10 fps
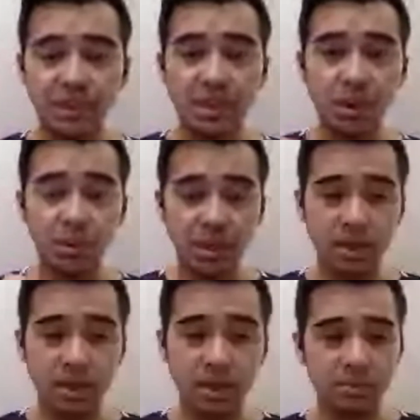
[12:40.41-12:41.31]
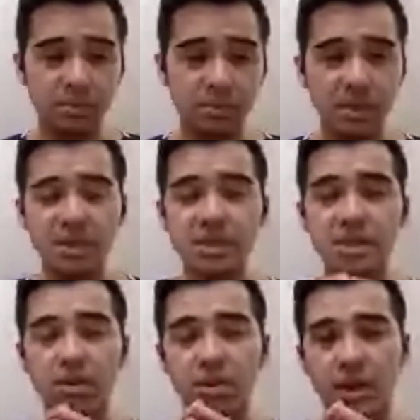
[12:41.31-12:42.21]
that we can do
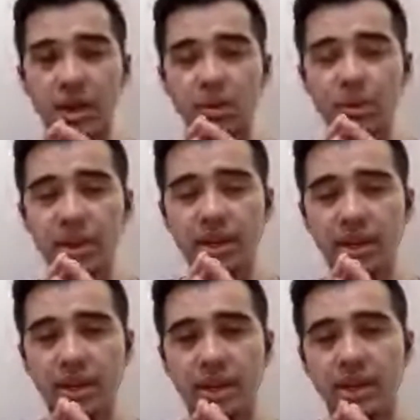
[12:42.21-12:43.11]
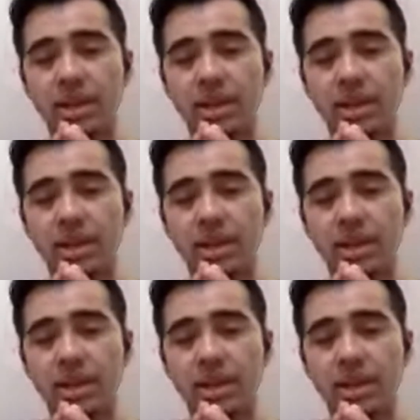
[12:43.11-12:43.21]
so that we can